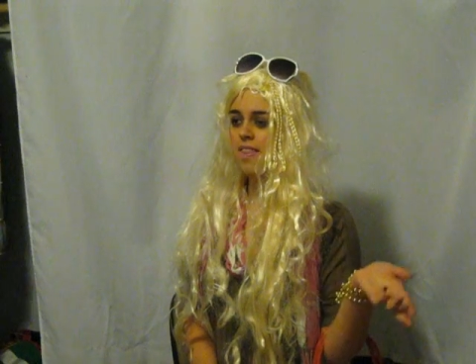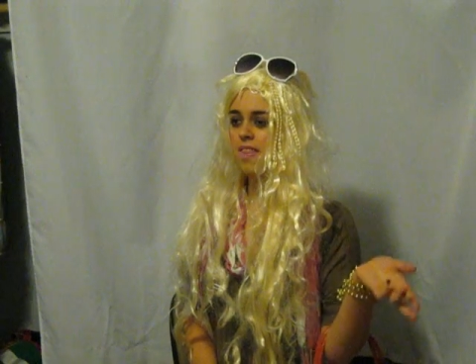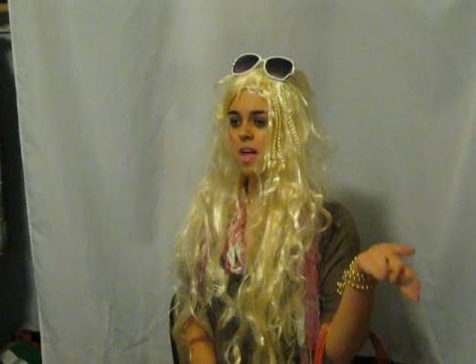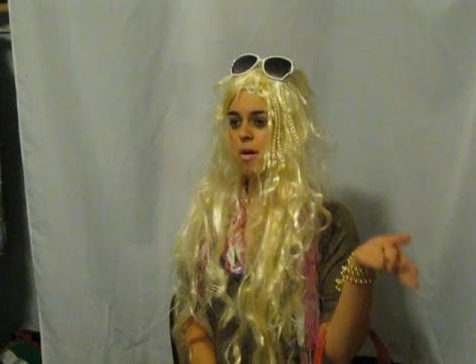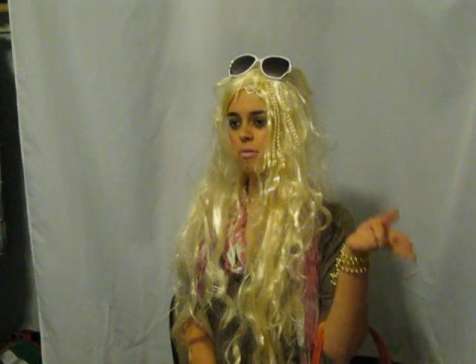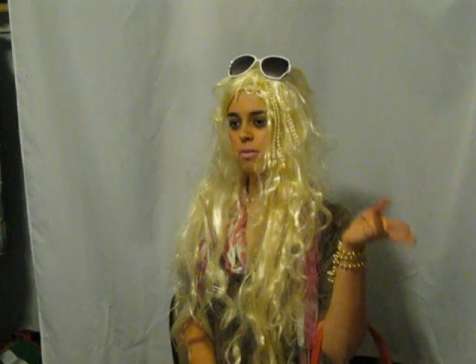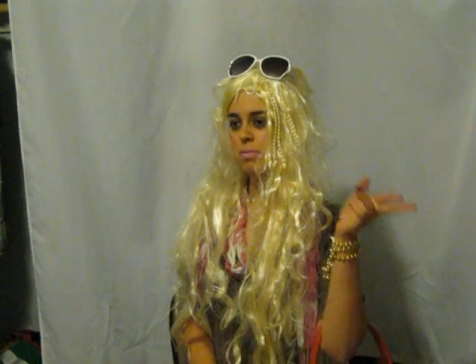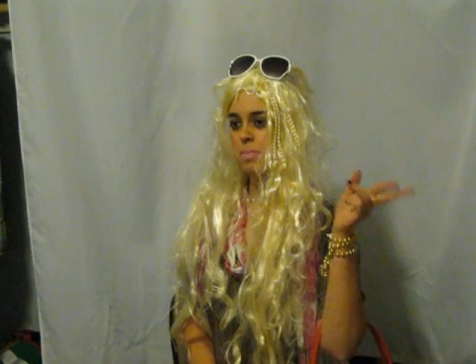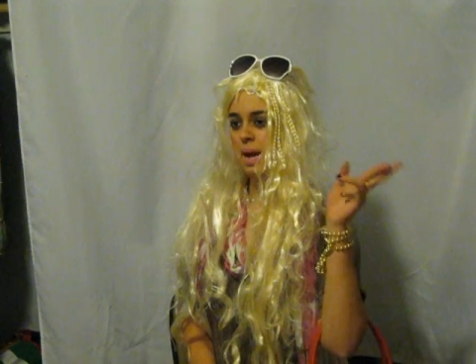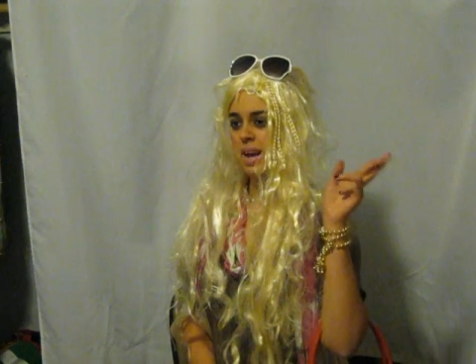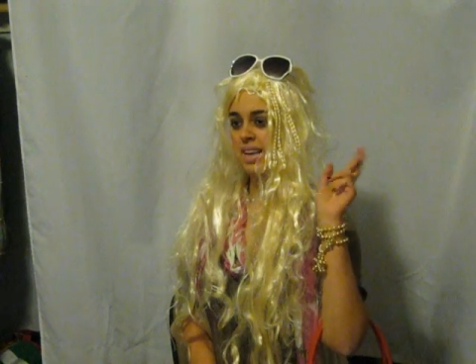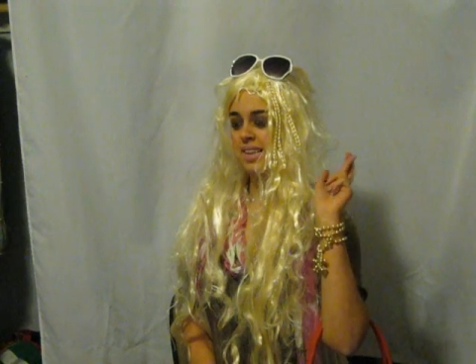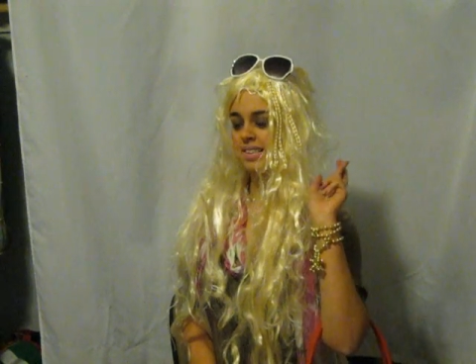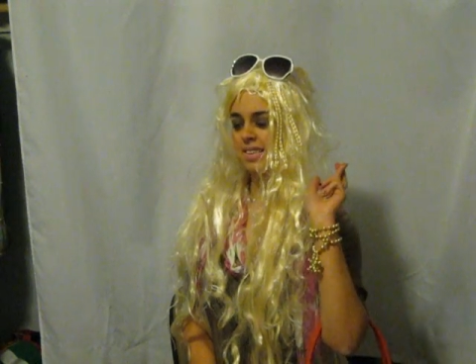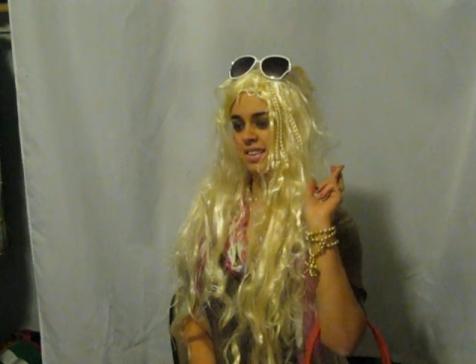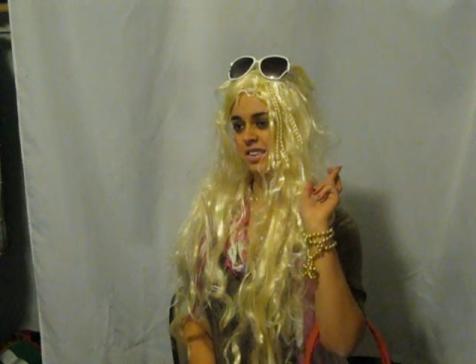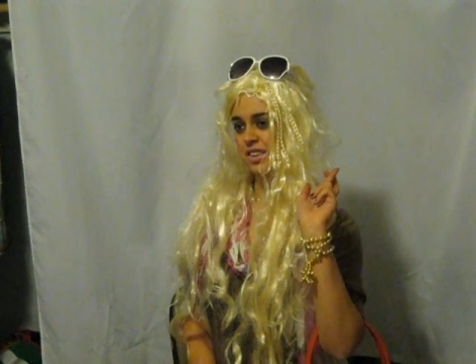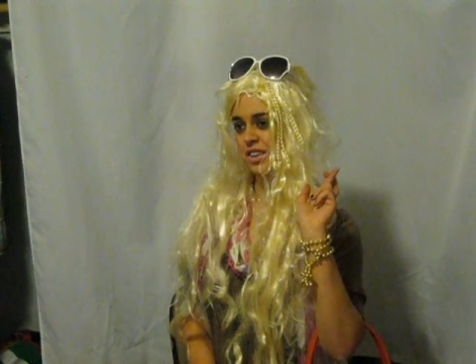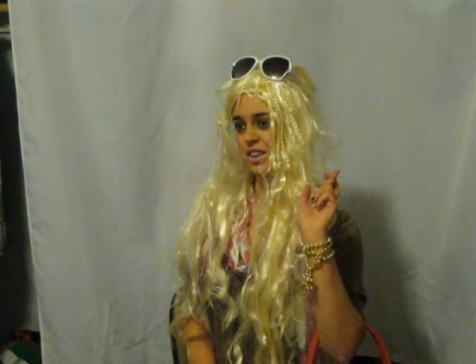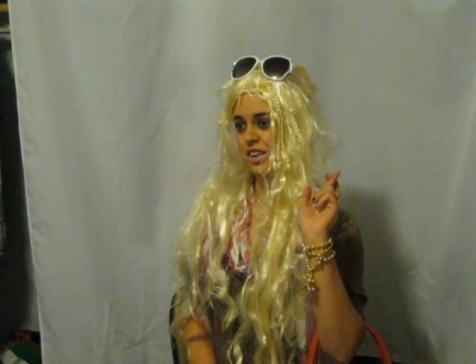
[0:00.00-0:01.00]
That was my
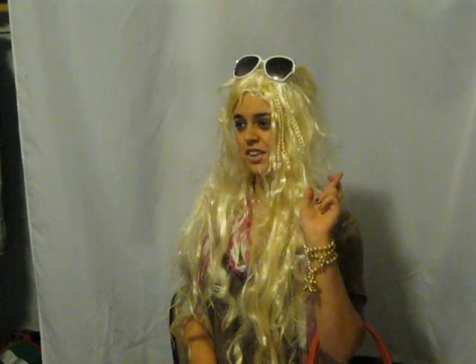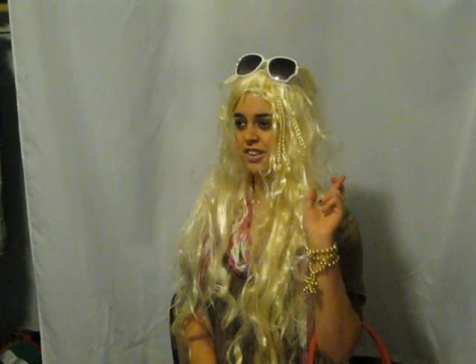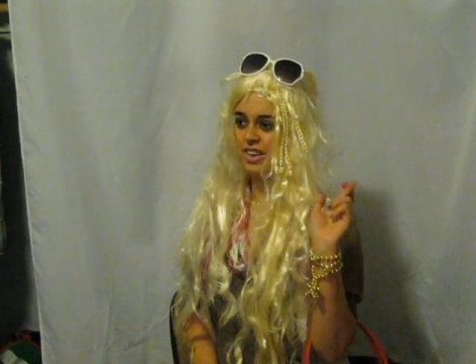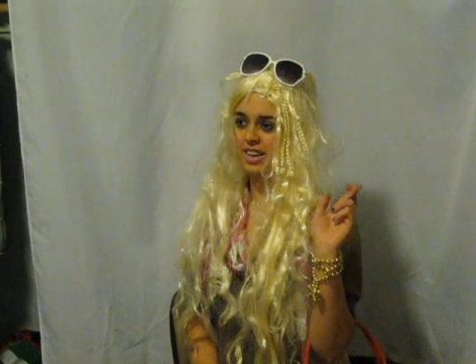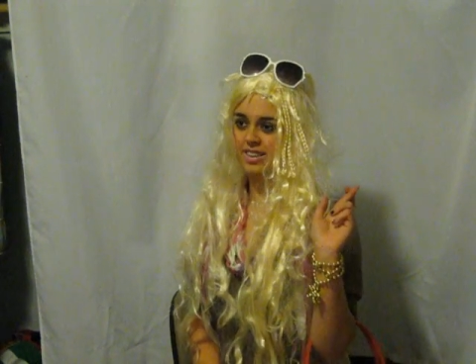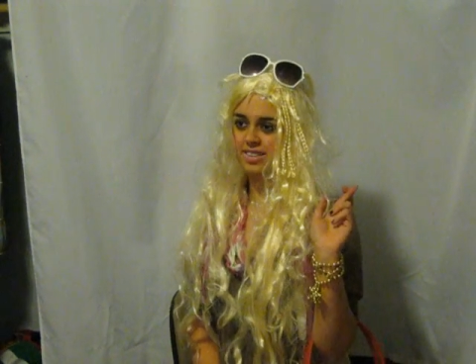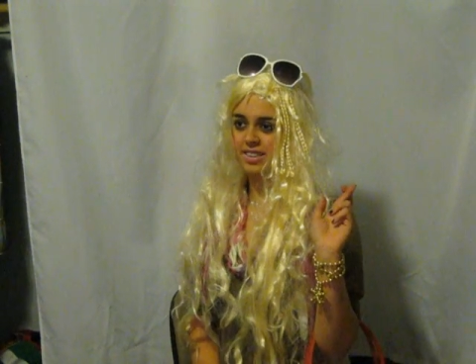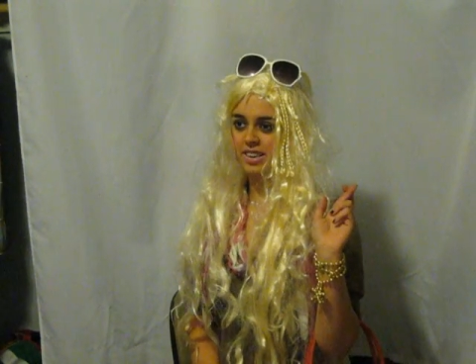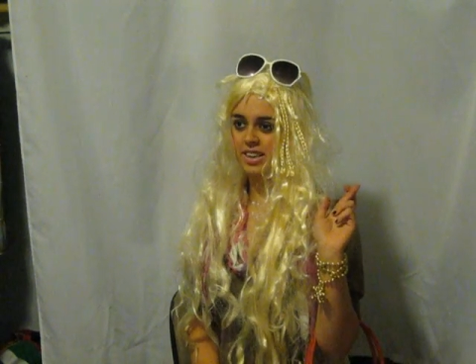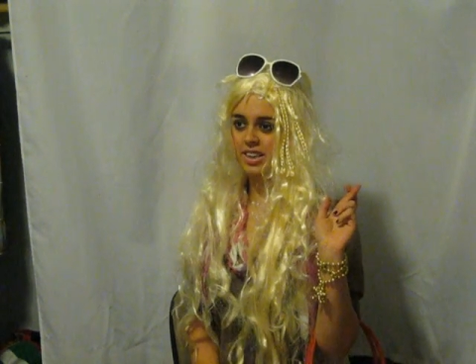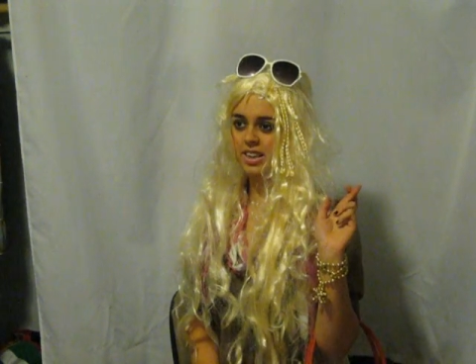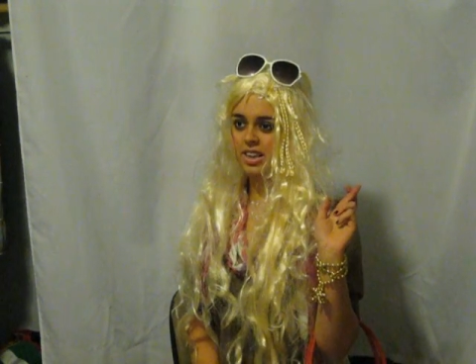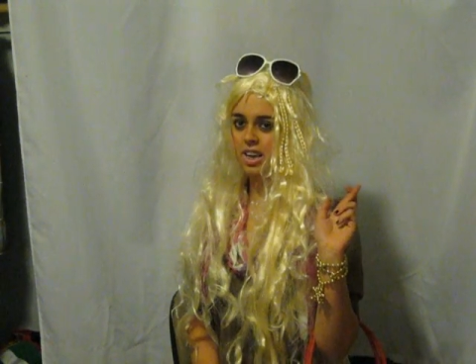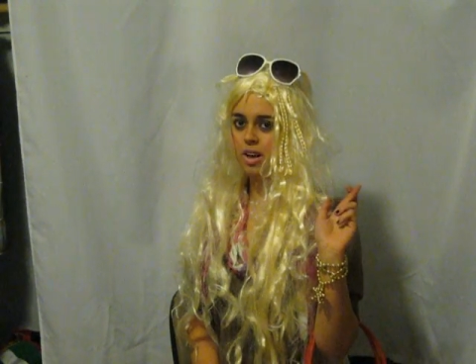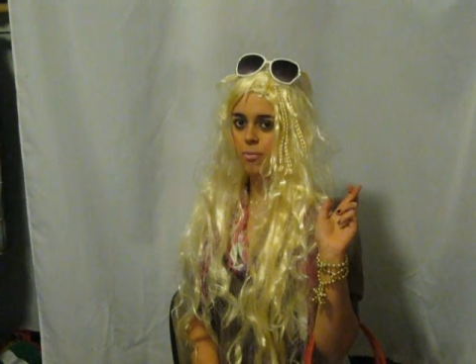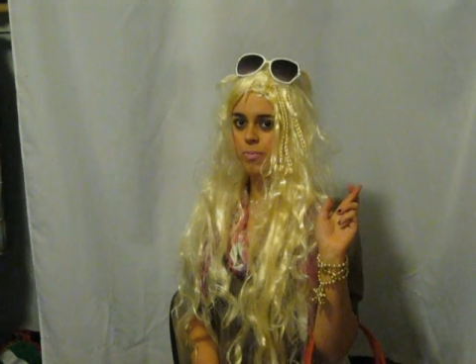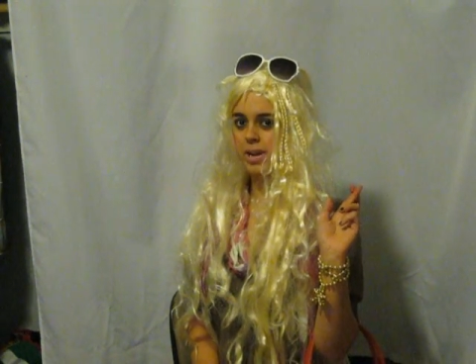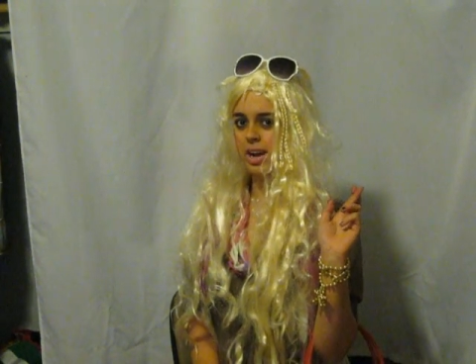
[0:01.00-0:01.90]
sister Tracy.